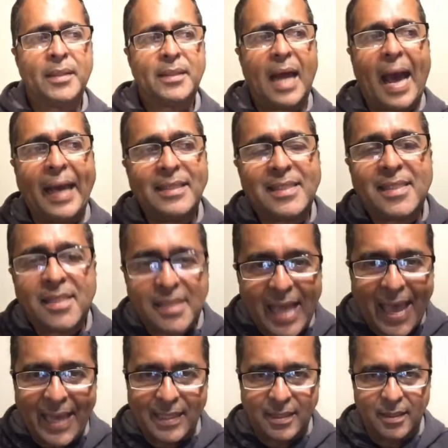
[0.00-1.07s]
But I
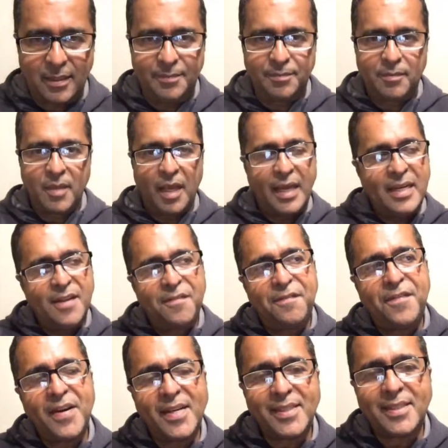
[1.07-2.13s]
said, in the
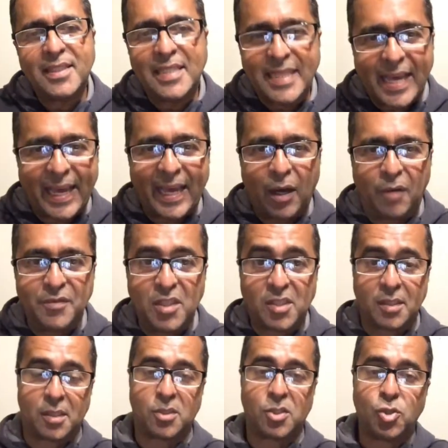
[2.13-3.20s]
first year of
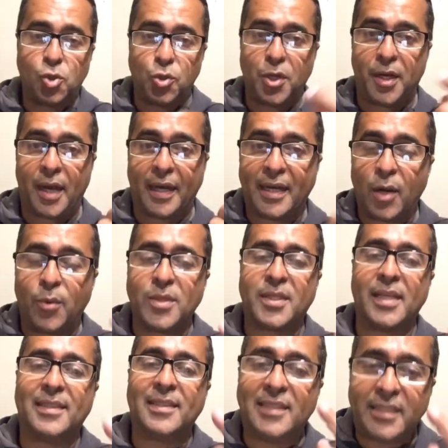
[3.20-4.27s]
the Citizens Union, and there
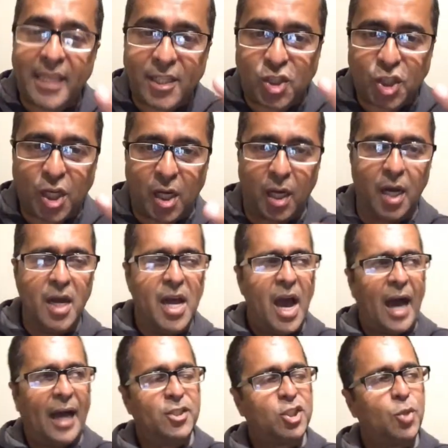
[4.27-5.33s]
was a teacher,
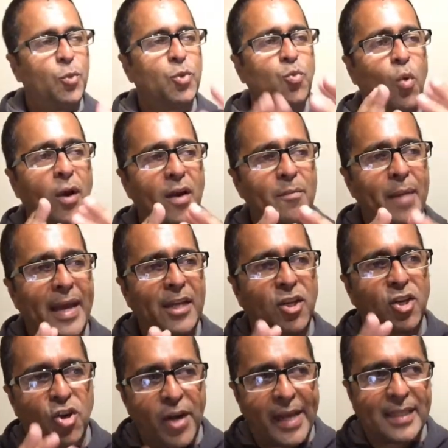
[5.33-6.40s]
and she was one of my
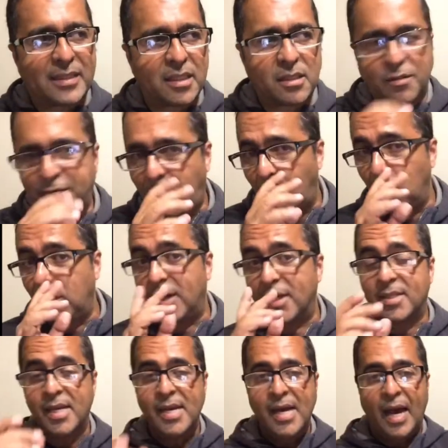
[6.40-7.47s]
greatest
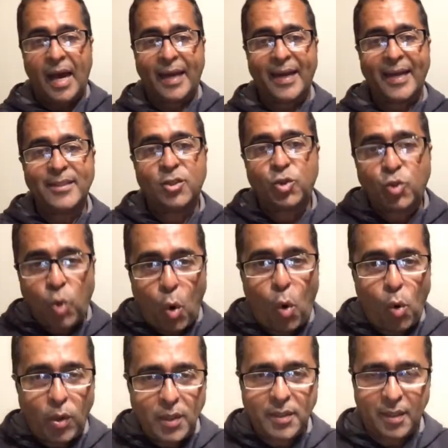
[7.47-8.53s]
followers, and I
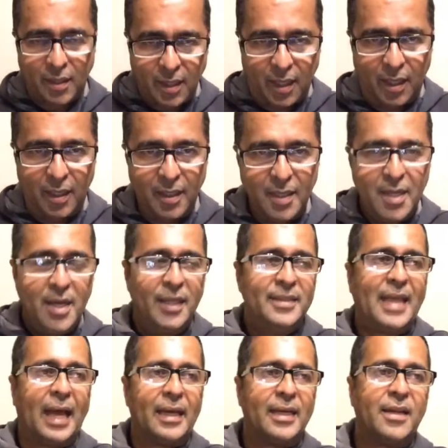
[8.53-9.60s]
told her
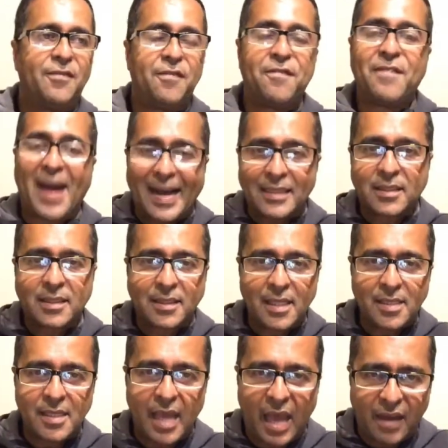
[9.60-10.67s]
that the
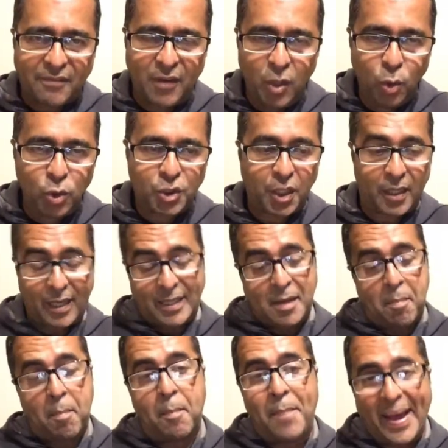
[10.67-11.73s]
fastest evolution
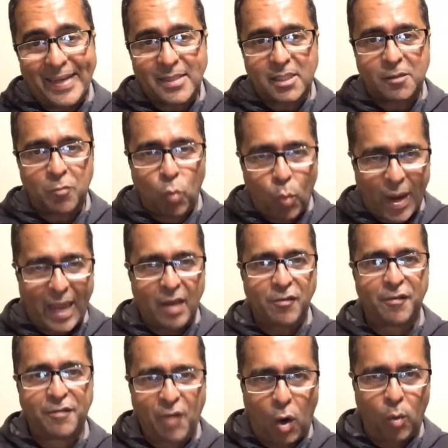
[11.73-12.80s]
and the best
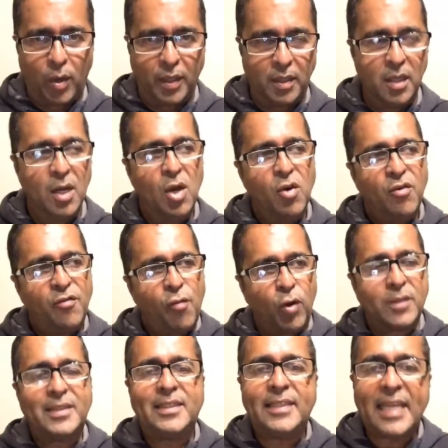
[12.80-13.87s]
way forward
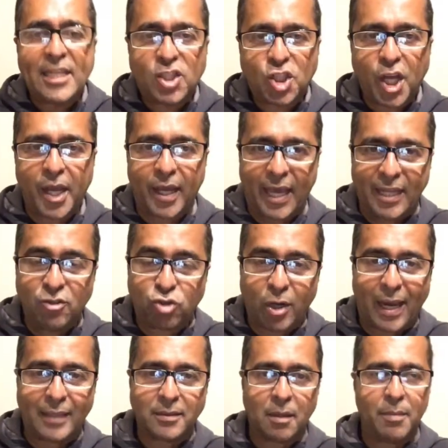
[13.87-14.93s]
for teaching in
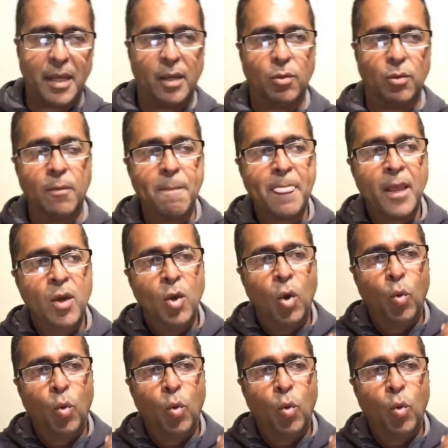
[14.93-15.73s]
Trinidad and Tobago